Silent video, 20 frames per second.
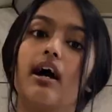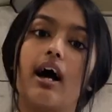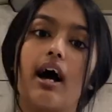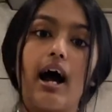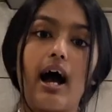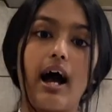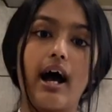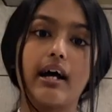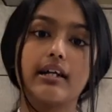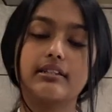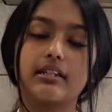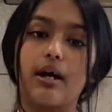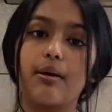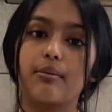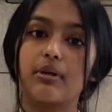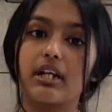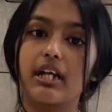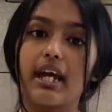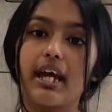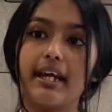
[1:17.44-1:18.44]
And I'm
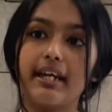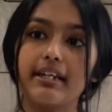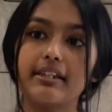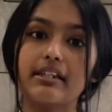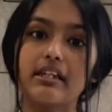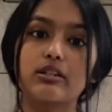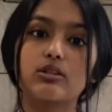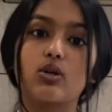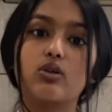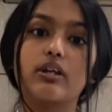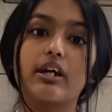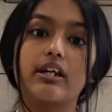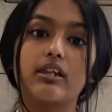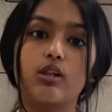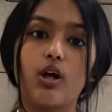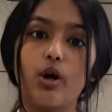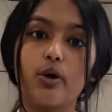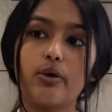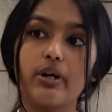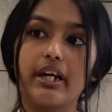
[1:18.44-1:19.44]
going to heat this on a
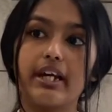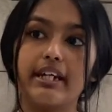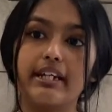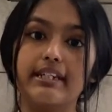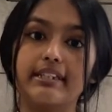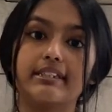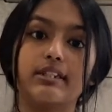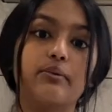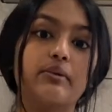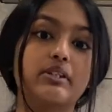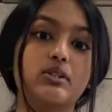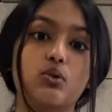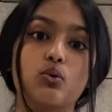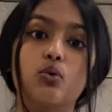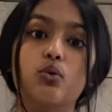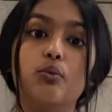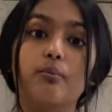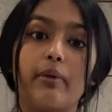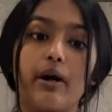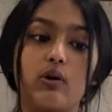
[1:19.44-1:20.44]
low heat till it's all
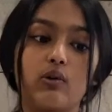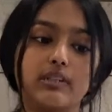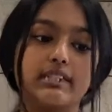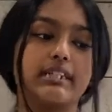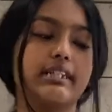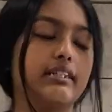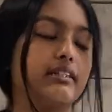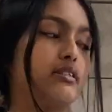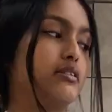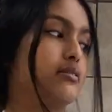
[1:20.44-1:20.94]
melted.